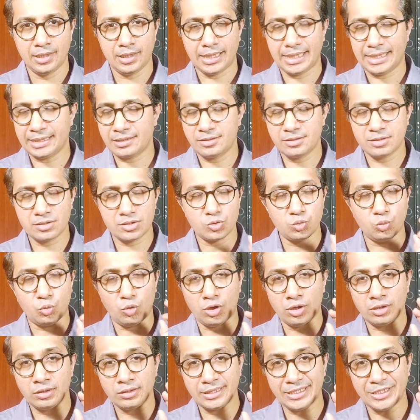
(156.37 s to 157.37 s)
I just
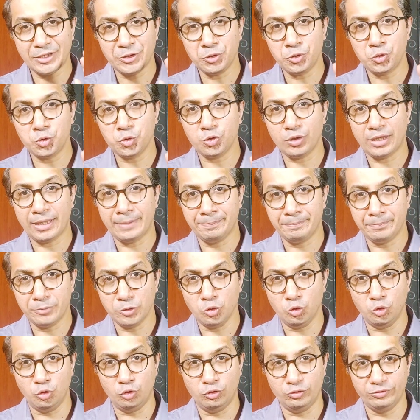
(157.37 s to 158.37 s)
want you to
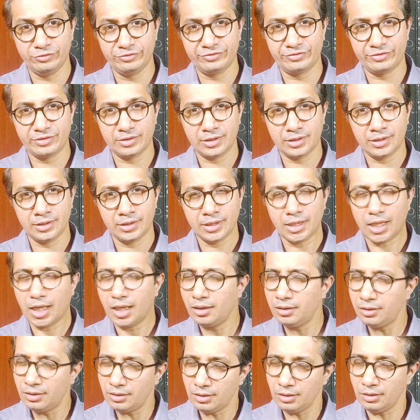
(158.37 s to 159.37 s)
improve a
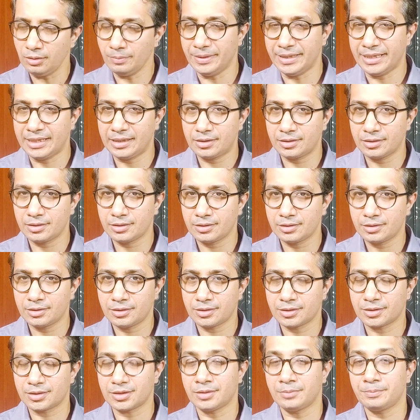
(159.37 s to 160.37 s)
little bit
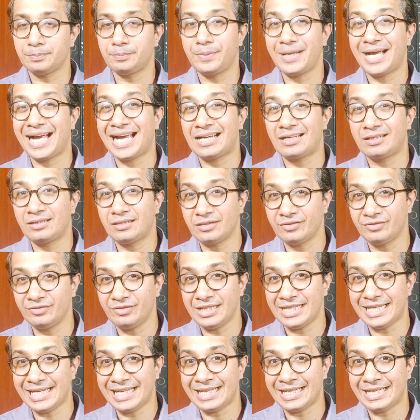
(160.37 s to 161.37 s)

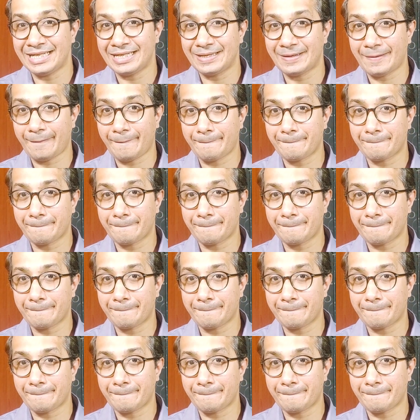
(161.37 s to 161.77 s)
comparatively